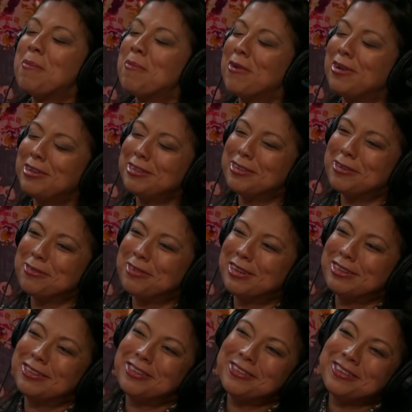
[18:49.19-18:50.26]
Most of
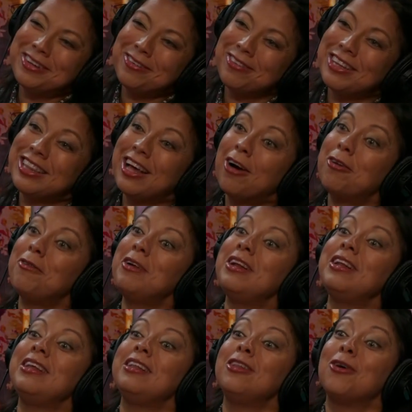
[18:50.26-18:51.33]
us do it without
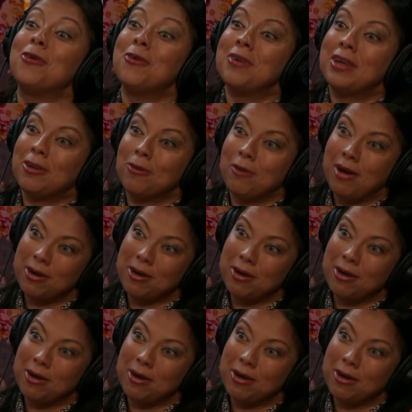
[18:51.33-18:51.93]
really knowing why